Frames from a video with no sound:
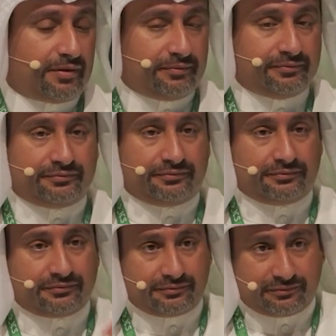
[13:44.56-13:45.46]
move to
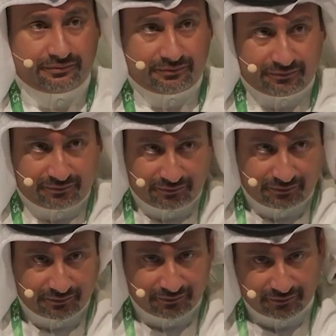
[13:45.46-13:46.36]
standardization
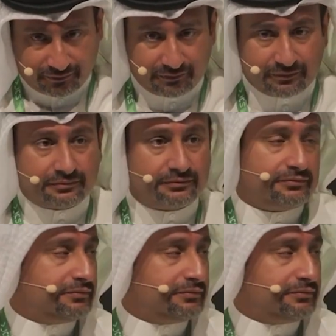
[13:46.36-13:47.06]
and then security,